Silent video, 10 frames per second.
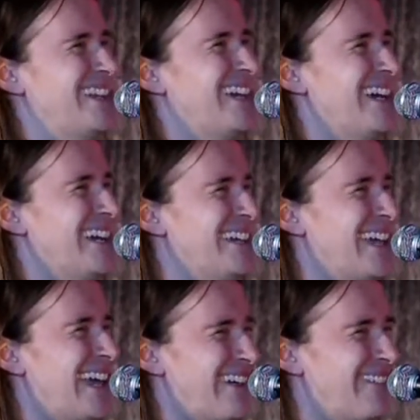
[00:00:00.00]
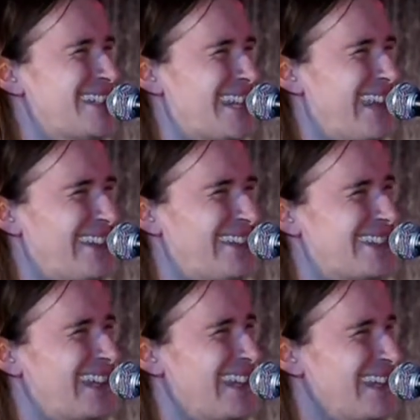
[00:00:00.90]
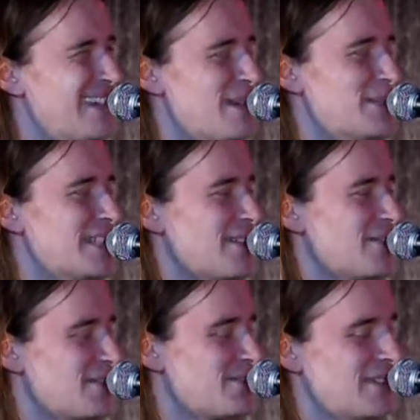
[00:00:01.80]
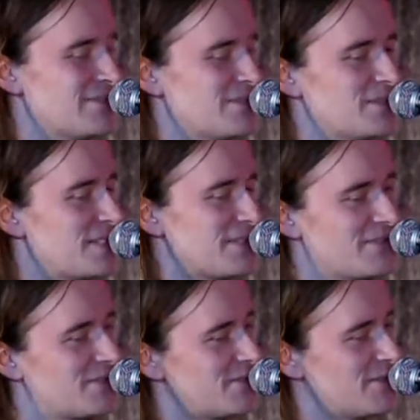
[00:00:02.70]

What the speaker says: Yeah, that was but yeah, those are my influences for sure.